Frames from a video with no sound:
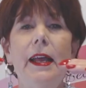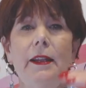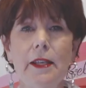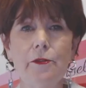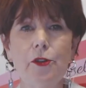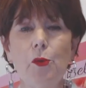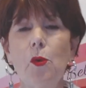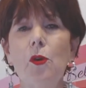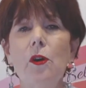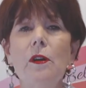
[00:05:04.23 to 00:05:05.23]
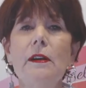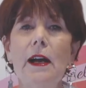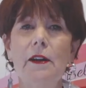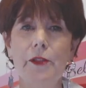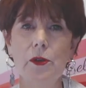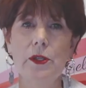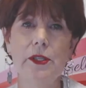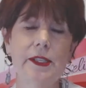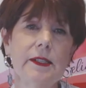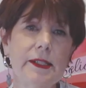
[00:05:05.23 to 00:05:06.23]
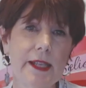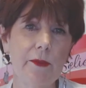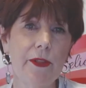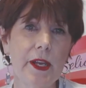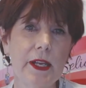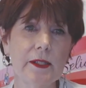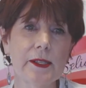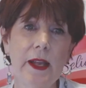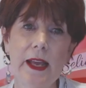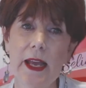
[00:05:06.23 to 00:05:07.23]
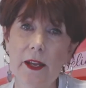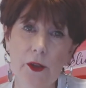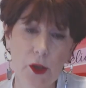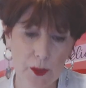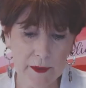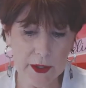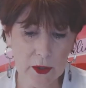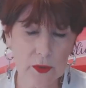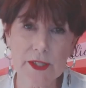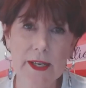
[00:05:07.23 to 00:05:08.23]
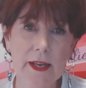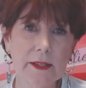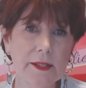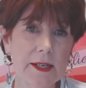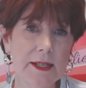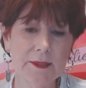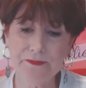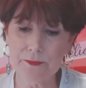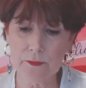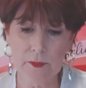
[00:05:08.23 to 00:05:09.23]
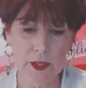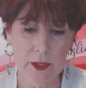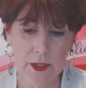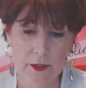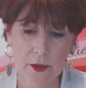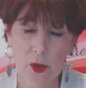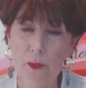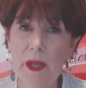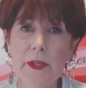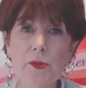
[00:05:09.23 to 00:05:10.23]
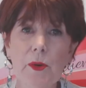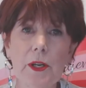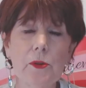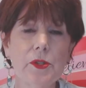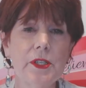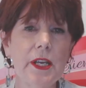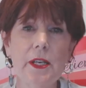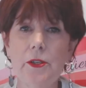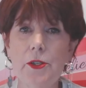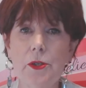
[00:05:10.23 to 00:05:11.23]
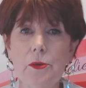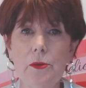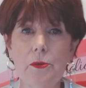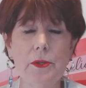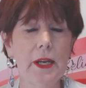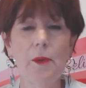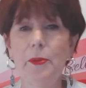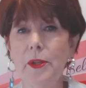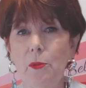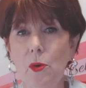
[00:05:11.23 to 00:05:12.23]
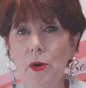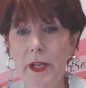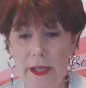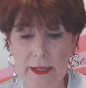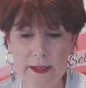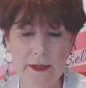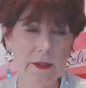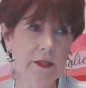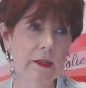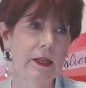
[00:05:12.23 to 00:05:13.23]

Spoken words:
and give you more of the good same things. And you probably notice that, you know, maybe it's one of those days you get up in the morning and,